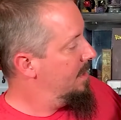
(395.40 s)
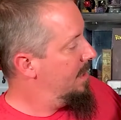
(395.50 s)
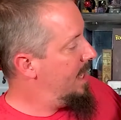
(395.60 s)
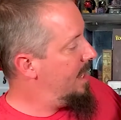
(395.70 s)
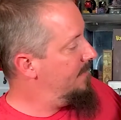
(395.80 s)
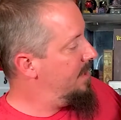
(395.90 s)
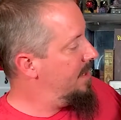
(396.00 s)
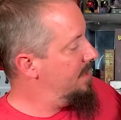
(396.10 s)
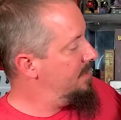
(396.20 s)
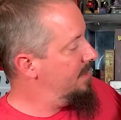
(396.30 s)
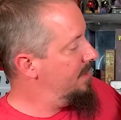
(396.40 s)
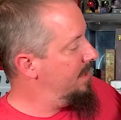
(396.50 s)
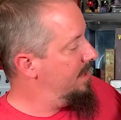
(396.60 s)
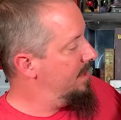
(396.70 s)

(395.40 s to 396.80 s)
Avid hunter